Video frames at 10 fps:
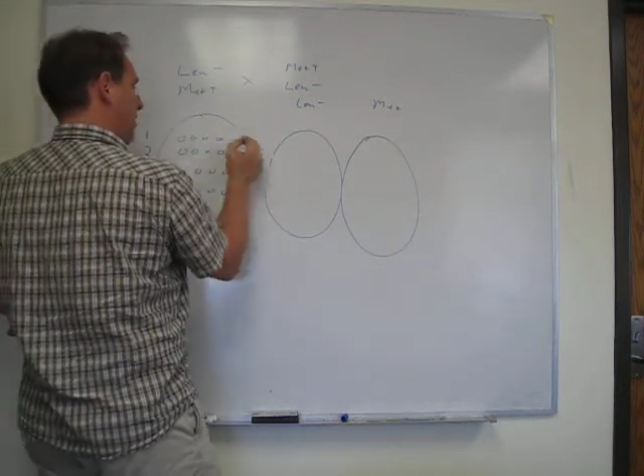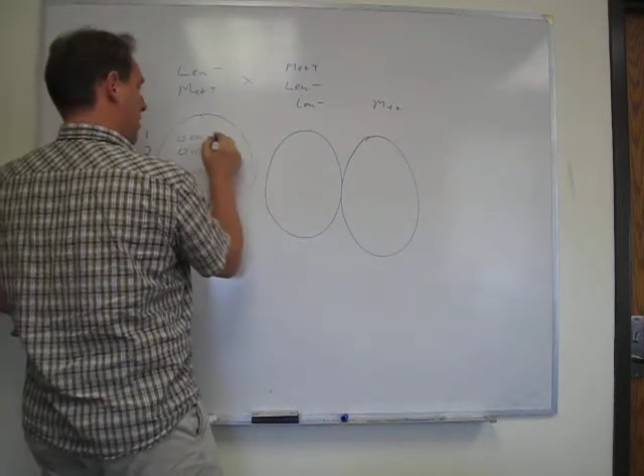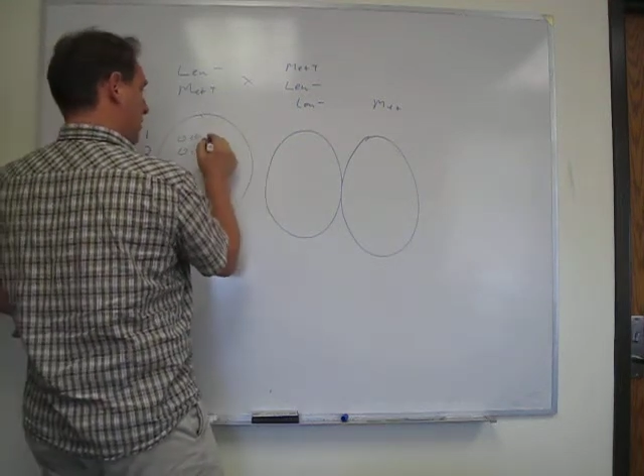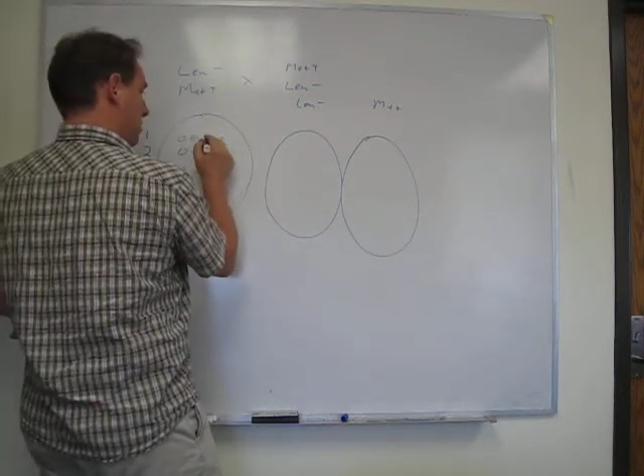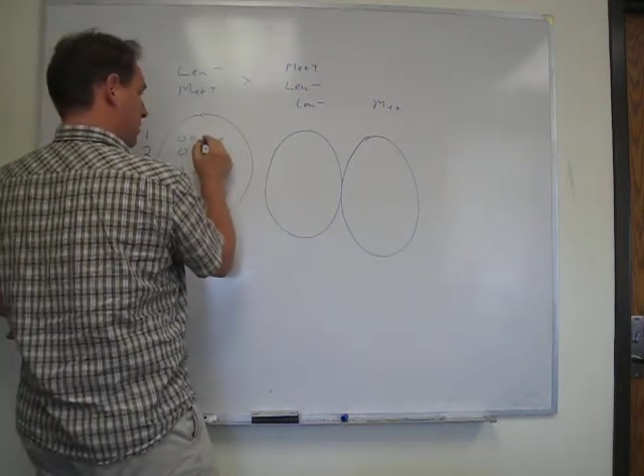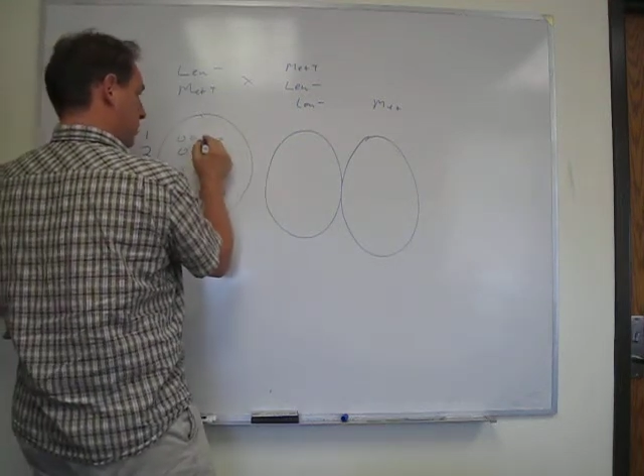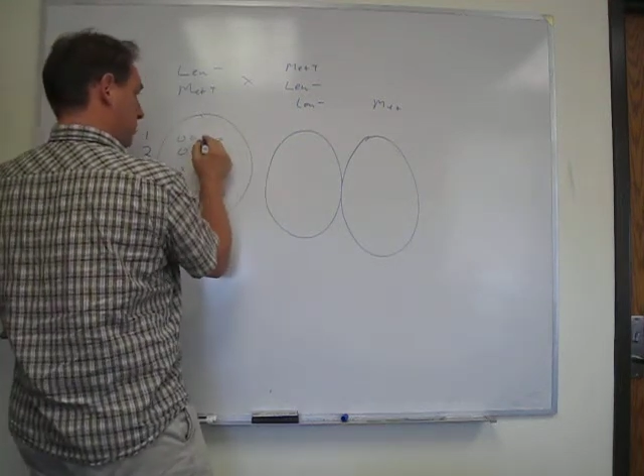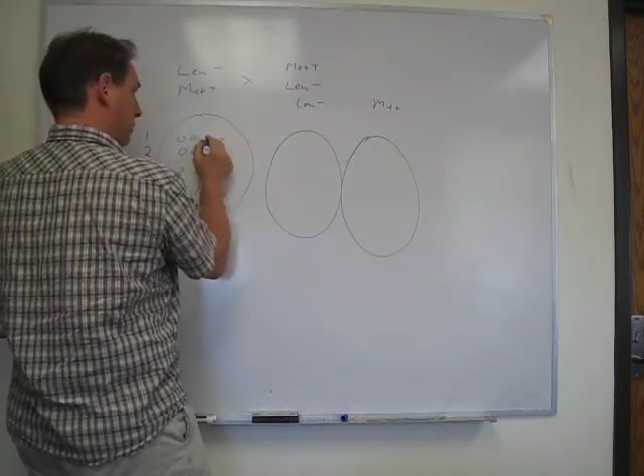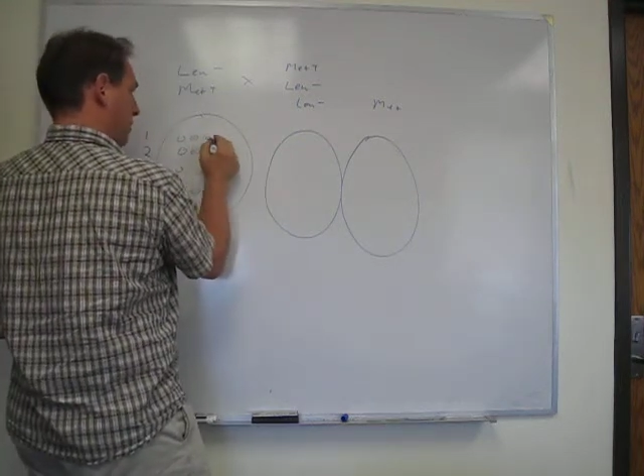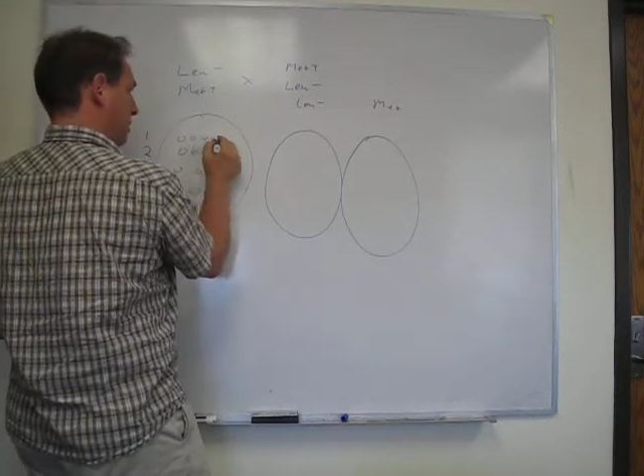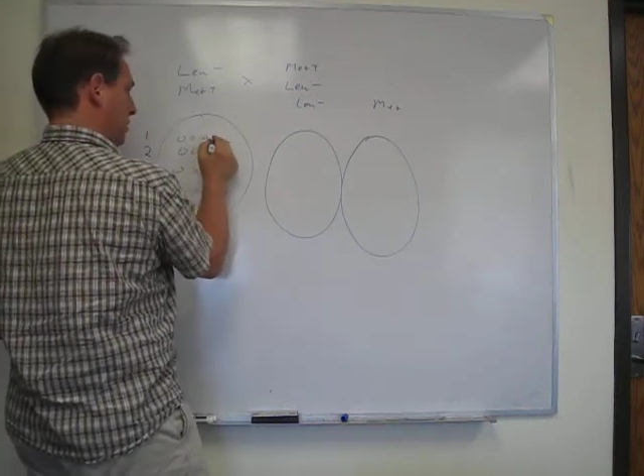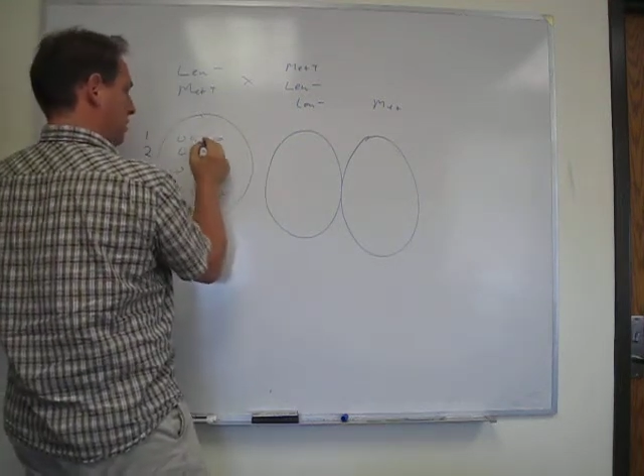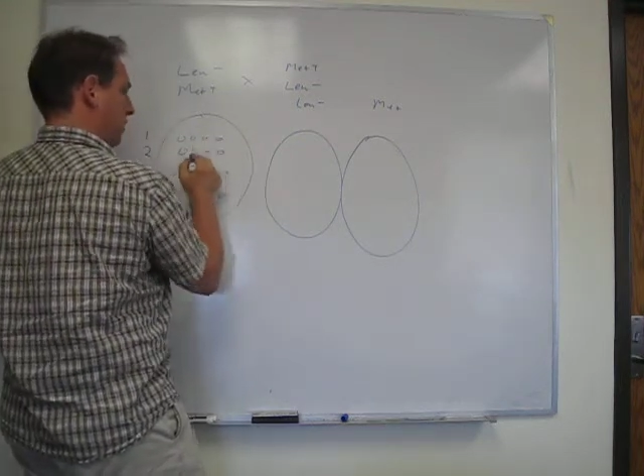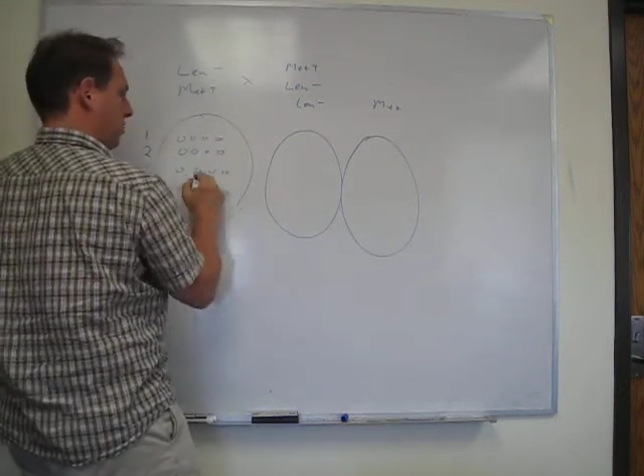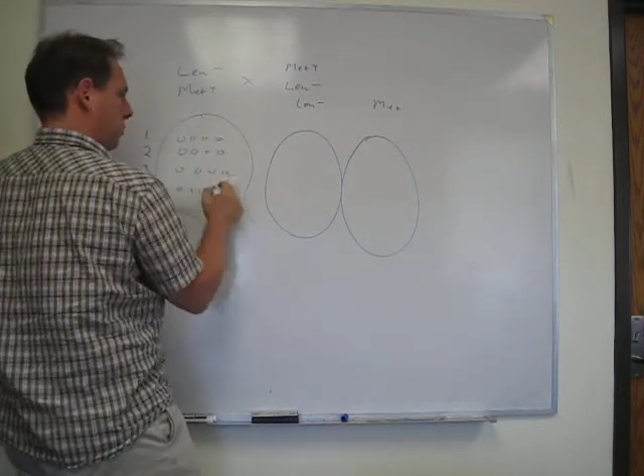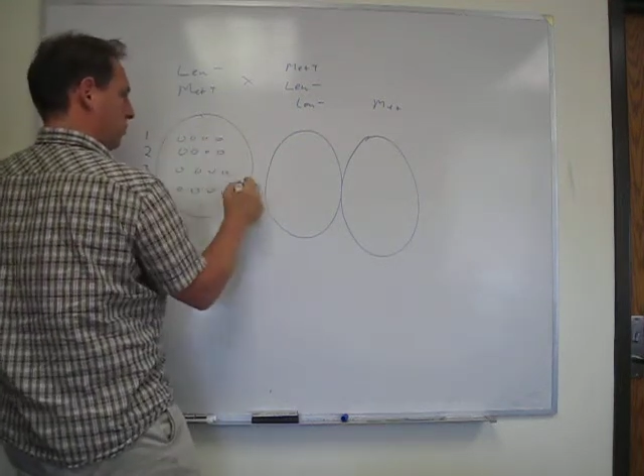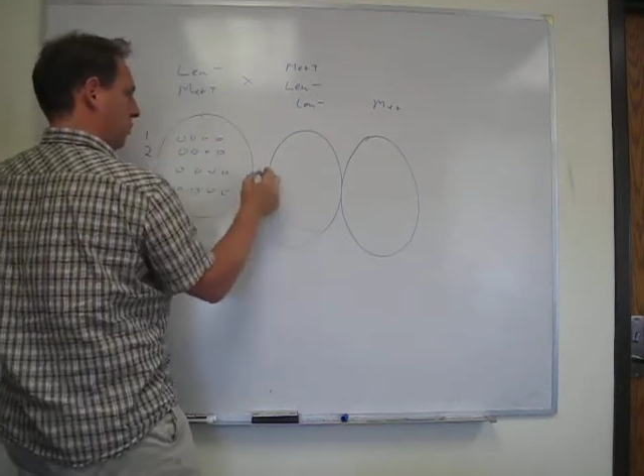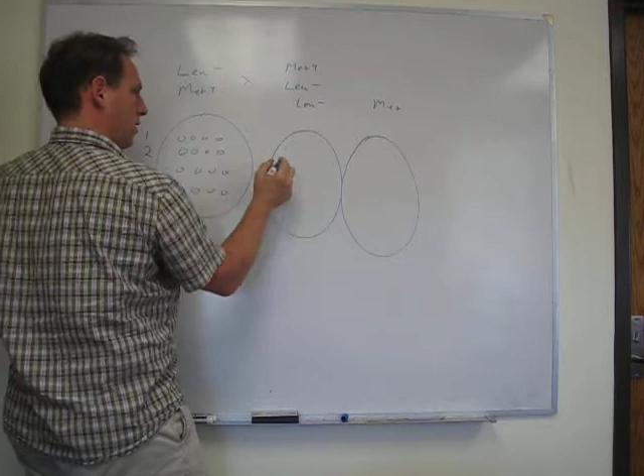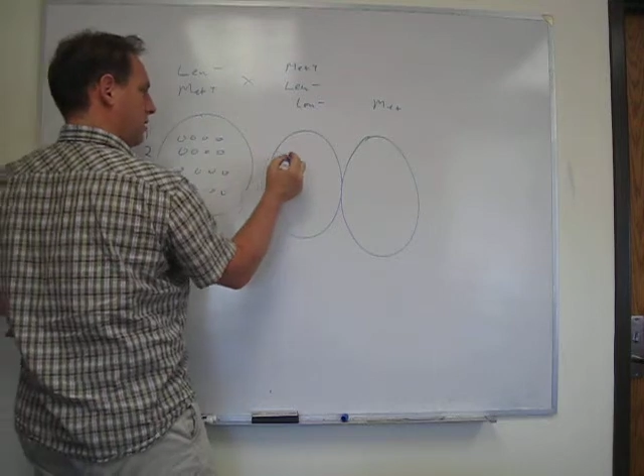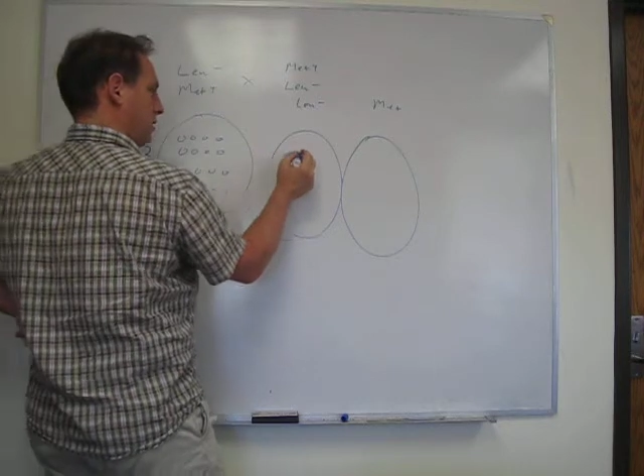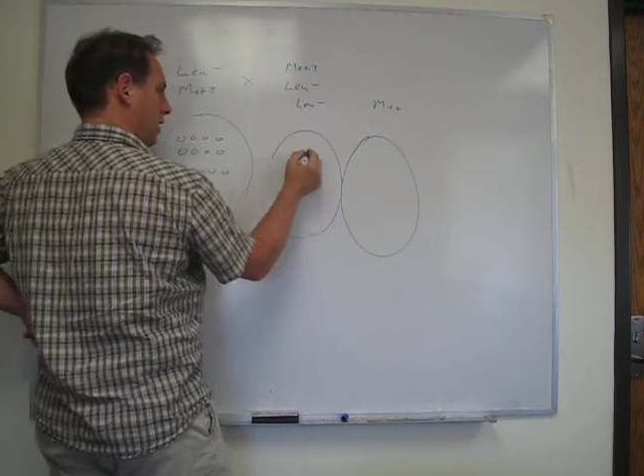but this is Lu plus and this is Lu plus,